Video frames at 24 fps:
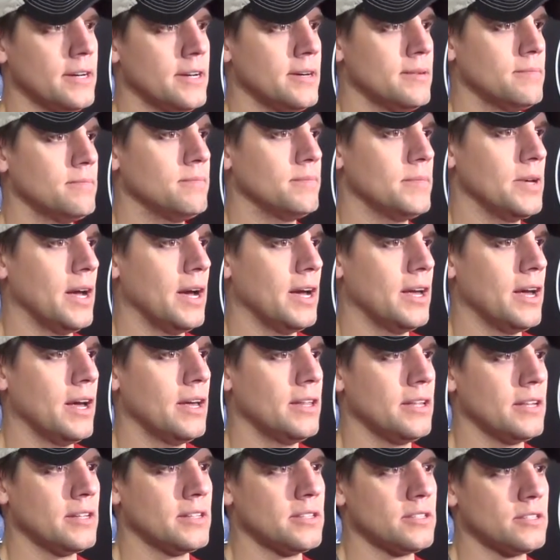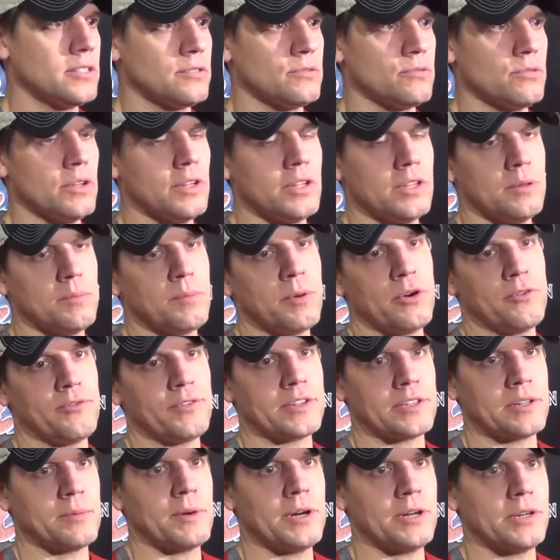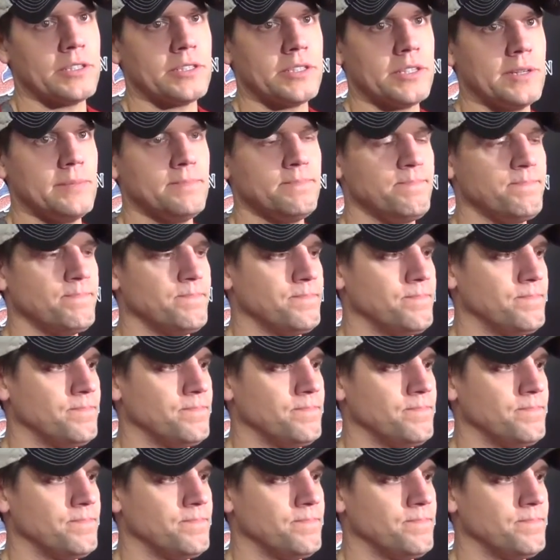I think this is really the perfect amount of time.